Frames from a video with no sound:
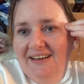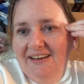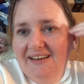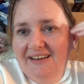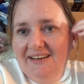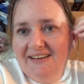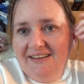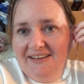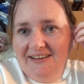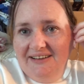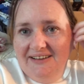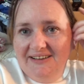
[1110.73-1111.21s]

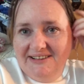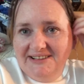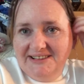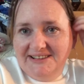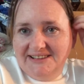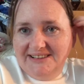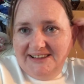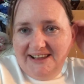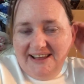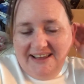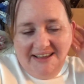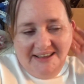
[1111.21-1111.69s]
God's
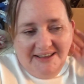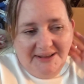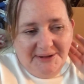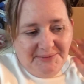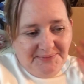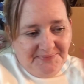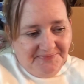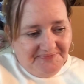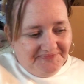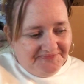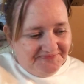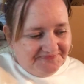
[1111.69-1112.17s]
sake.
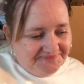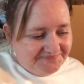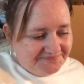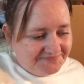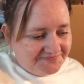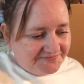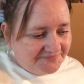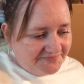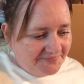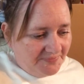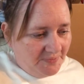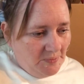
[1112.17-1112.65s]

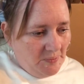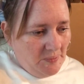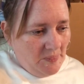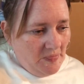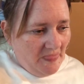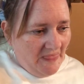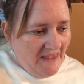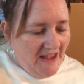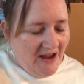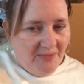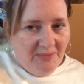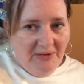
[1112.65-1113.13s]

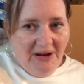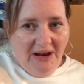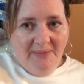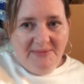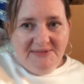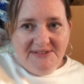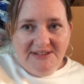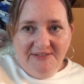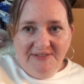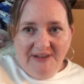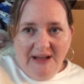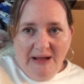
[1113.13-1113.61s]
Yeah, I'm going up to
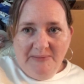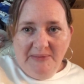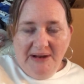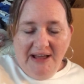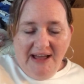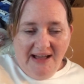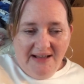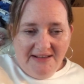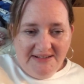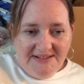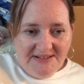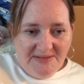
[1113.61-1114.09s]
the family
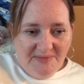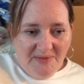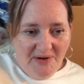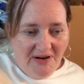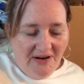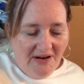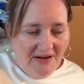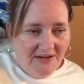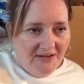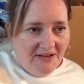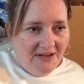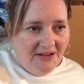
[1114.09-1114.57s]
house
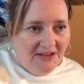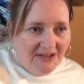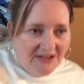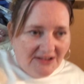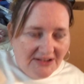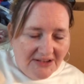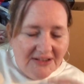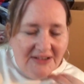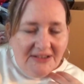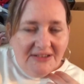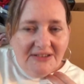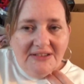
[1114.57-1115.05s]
tomorrow
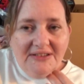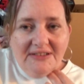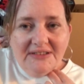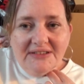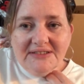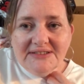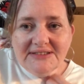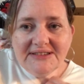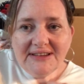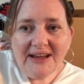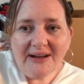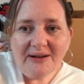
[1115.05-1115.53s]

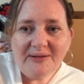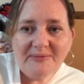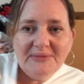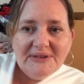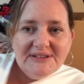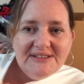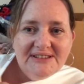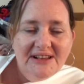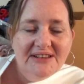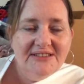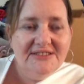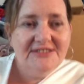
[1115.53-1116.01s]
to help my
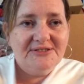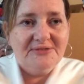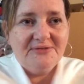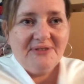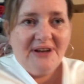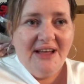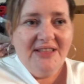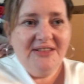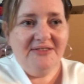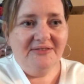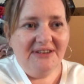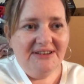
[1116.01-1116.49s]
son sort
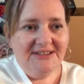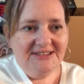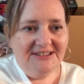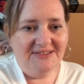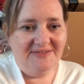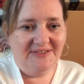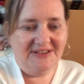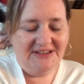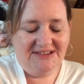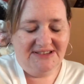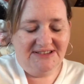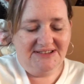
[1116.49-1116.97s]
out the rest of
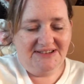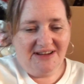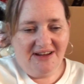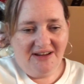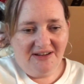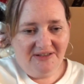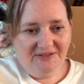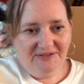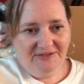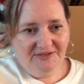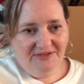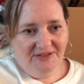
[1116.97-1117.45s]
his
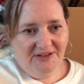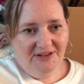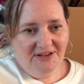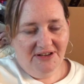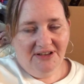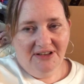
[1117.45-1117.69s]
stuff,